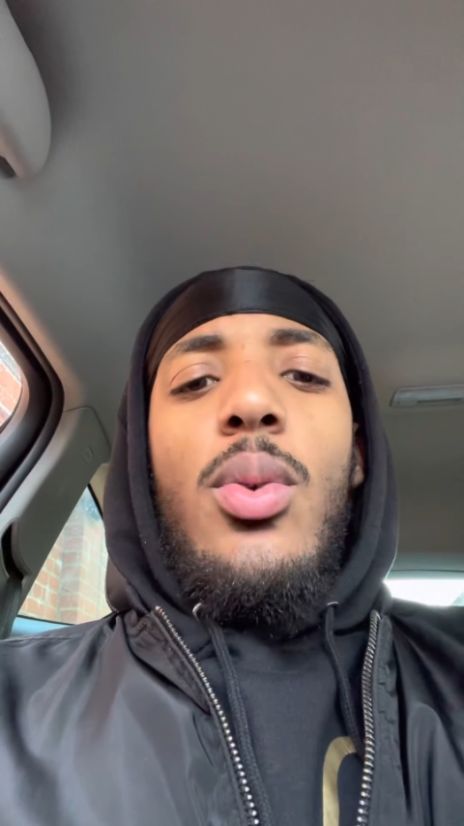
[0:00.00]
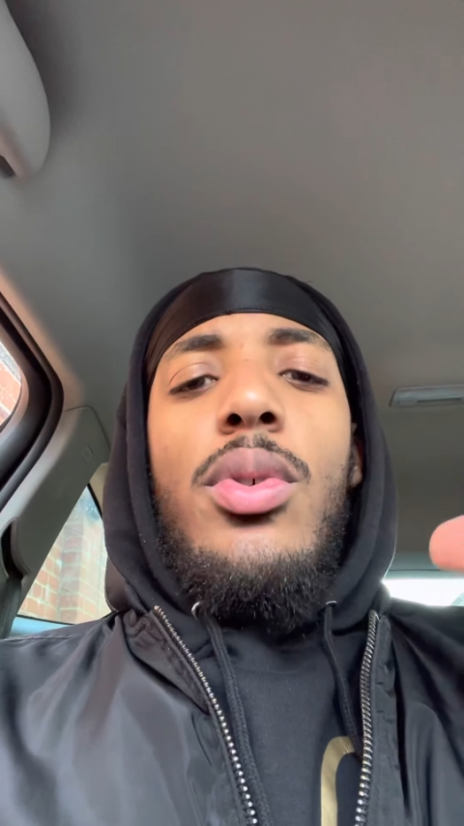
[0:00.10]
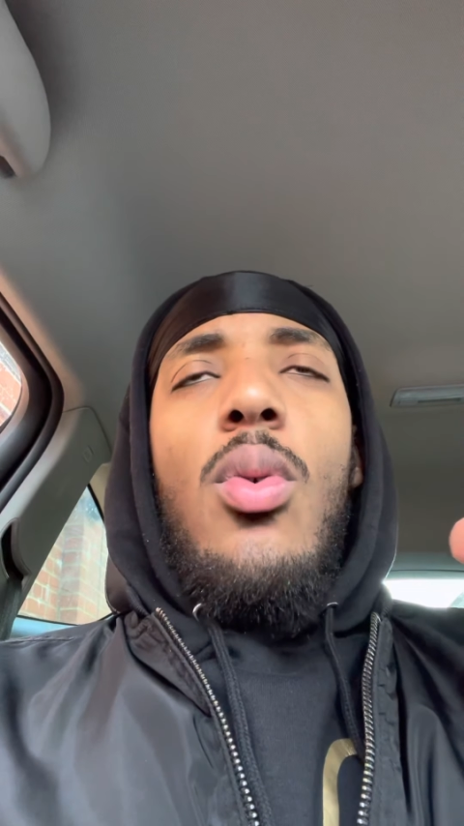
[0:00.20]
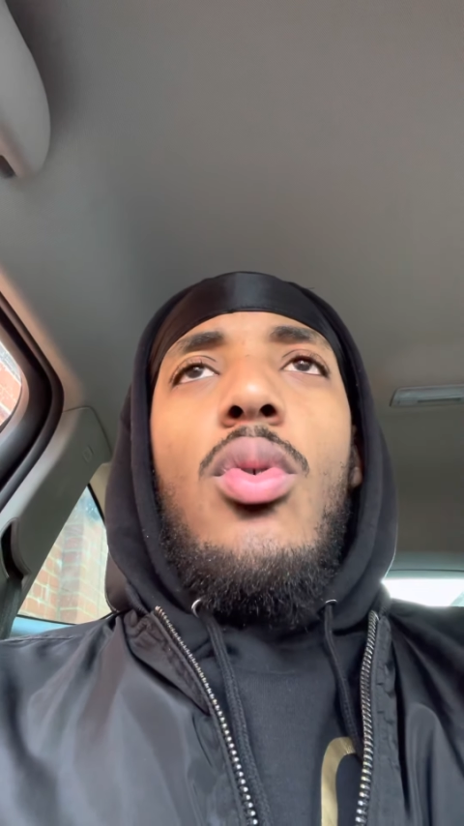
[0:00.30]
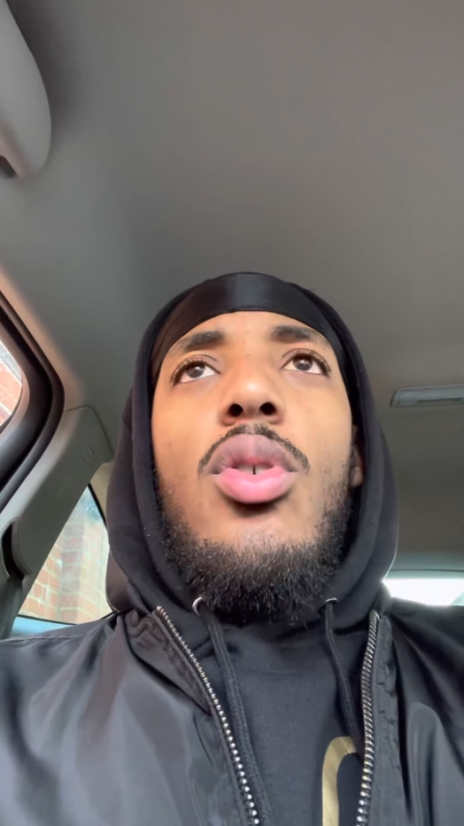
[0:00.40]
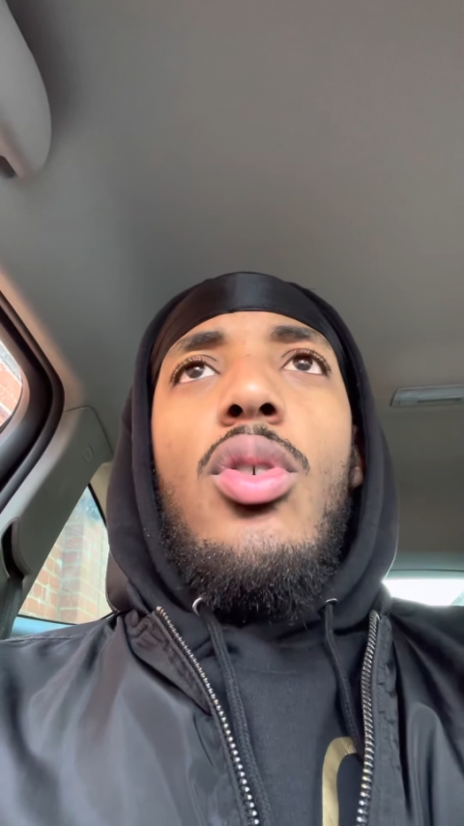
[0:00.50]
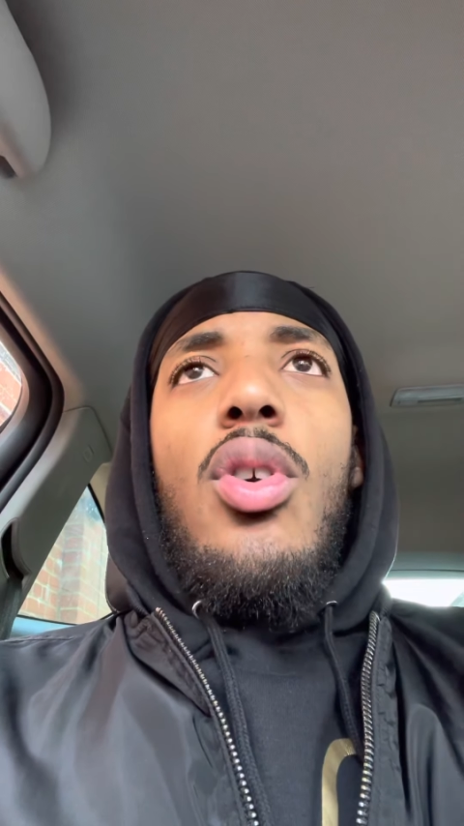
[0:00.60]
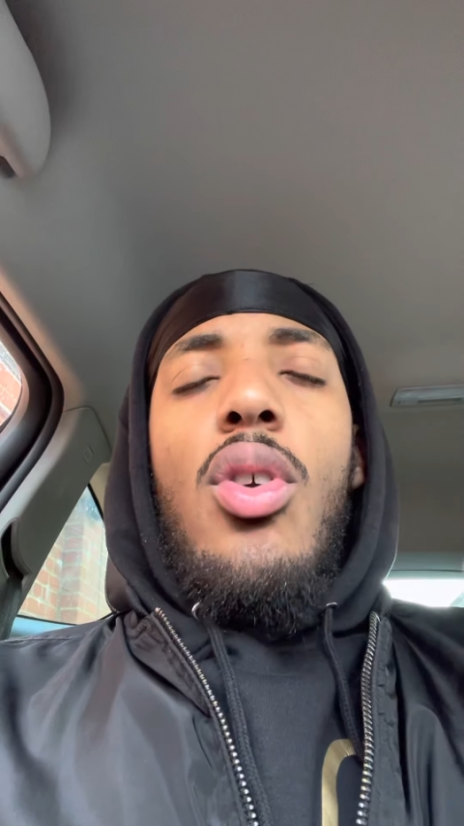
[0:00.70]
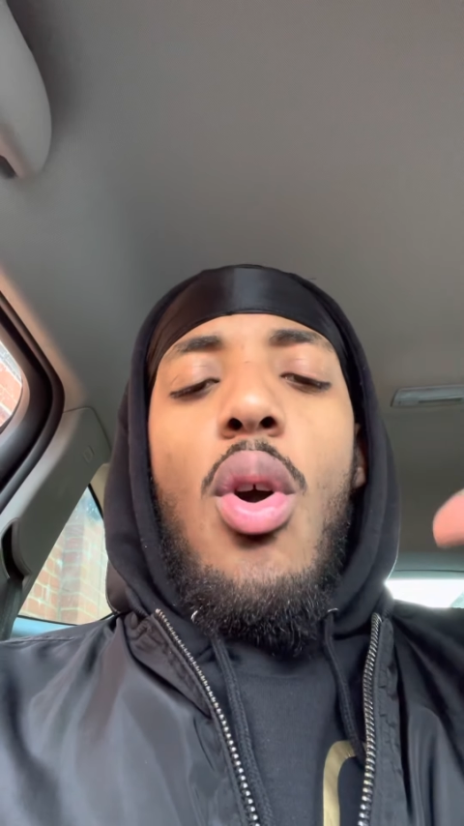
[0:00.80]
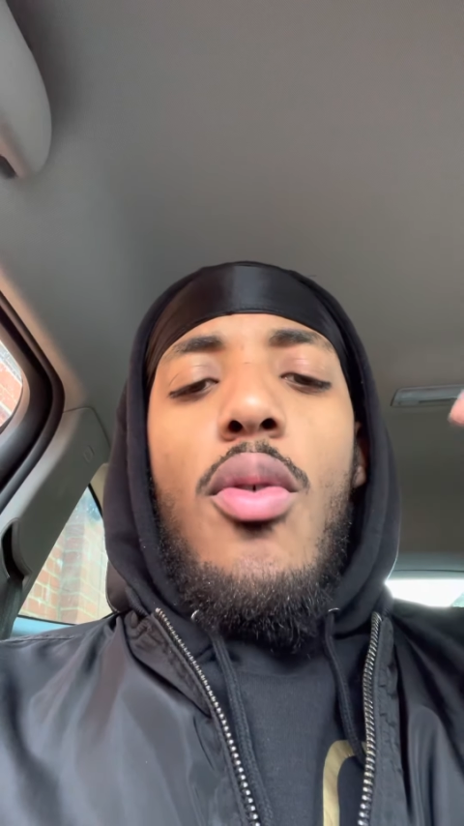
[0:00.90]
We don't
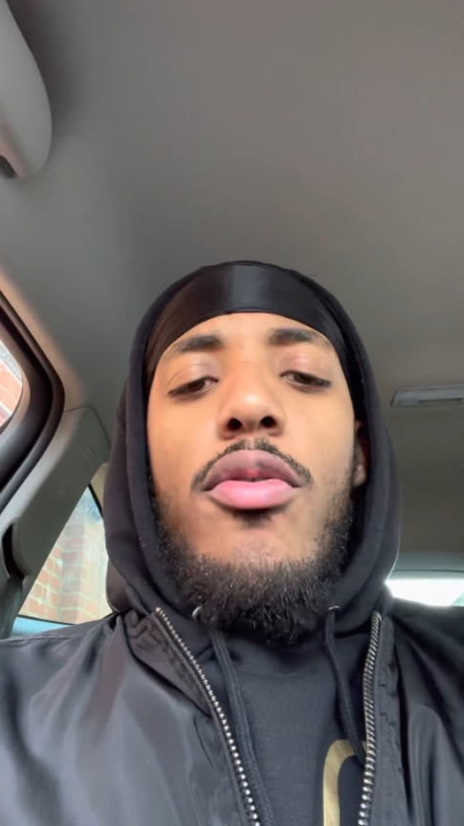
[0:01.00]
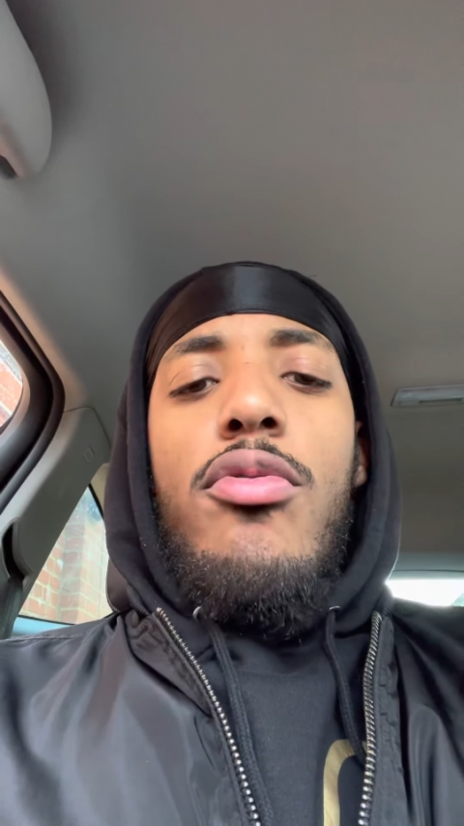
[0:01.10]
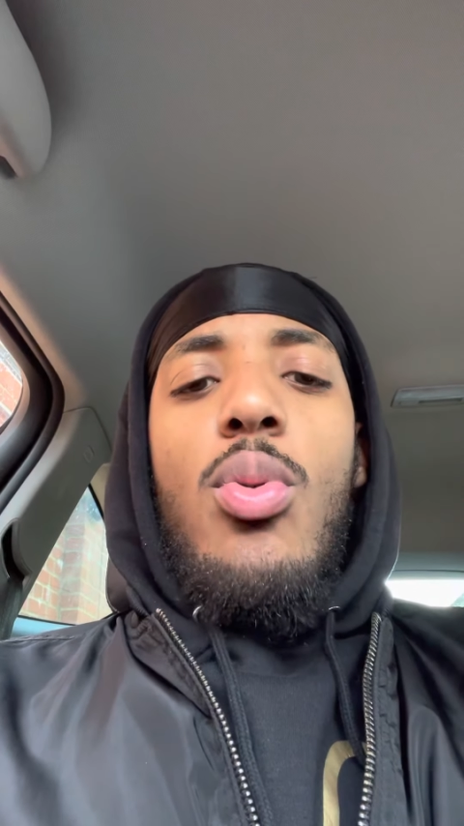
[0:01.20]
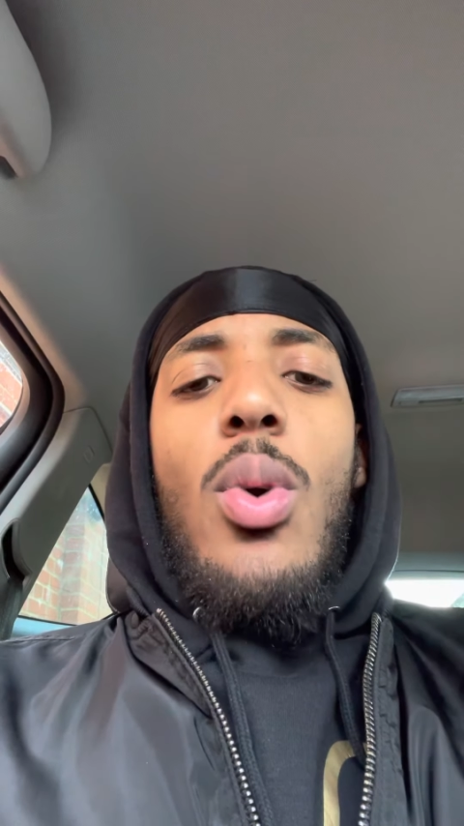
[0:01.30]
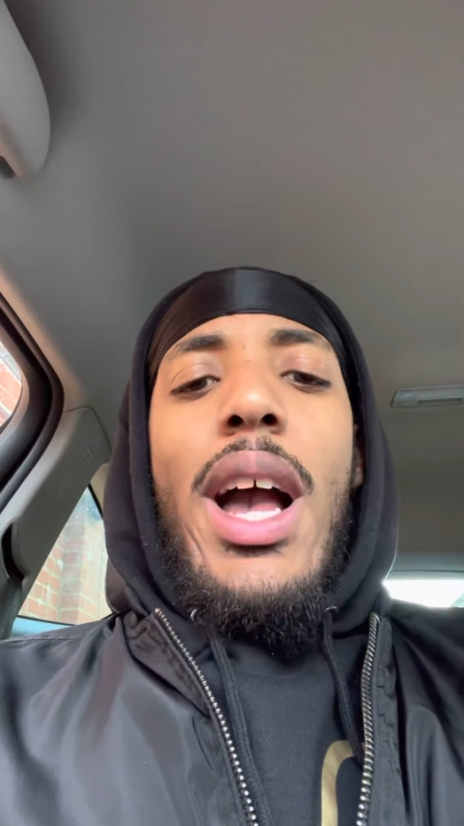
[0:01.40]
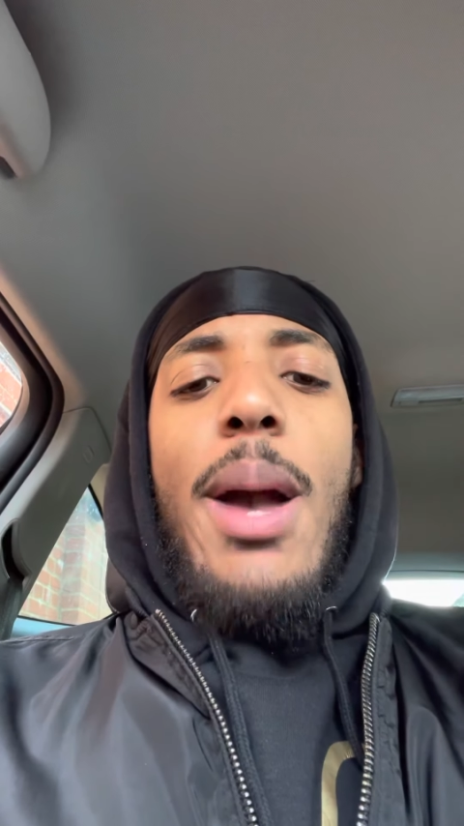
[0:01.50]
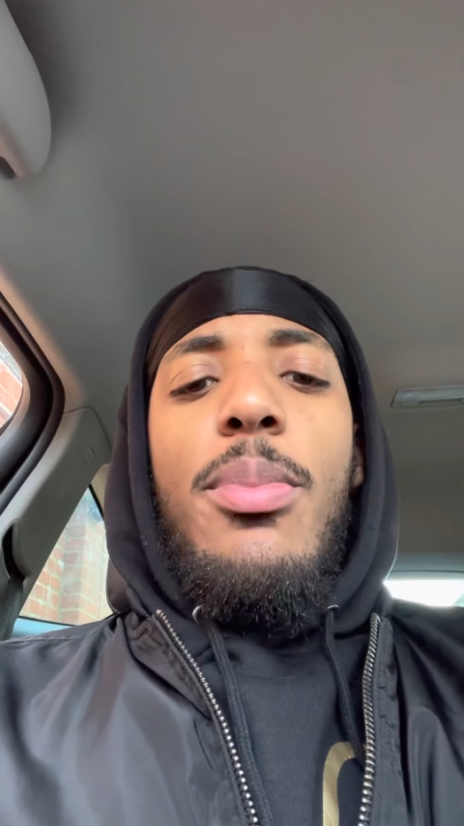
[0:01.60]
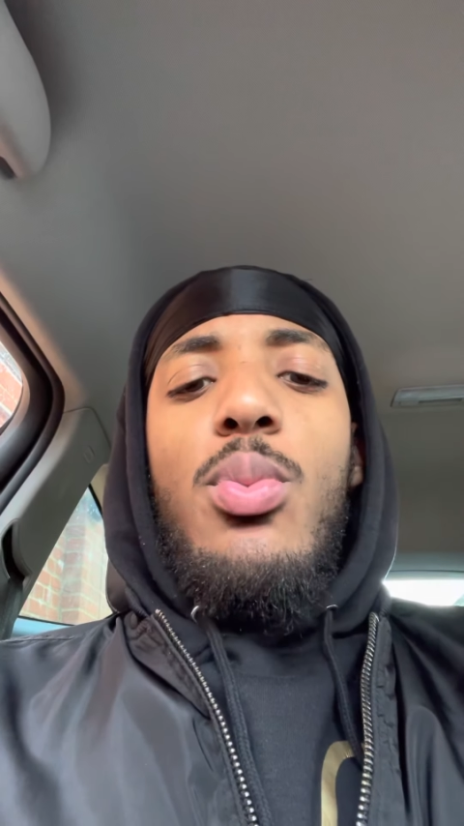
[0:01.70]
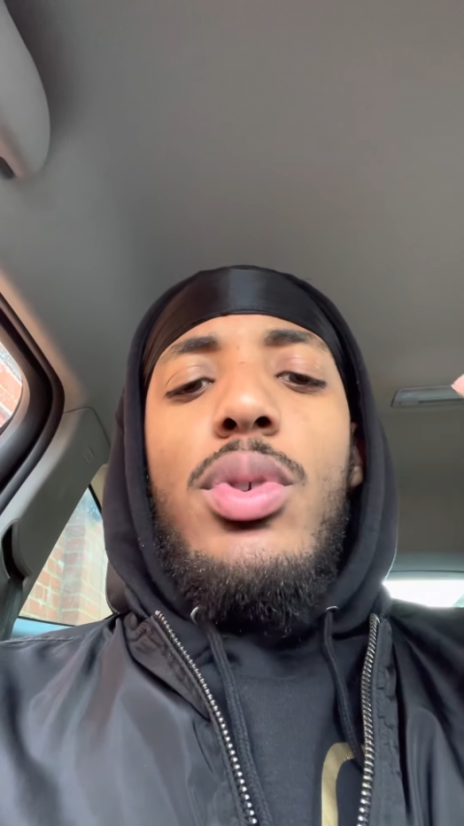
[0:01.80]
look overall what happened.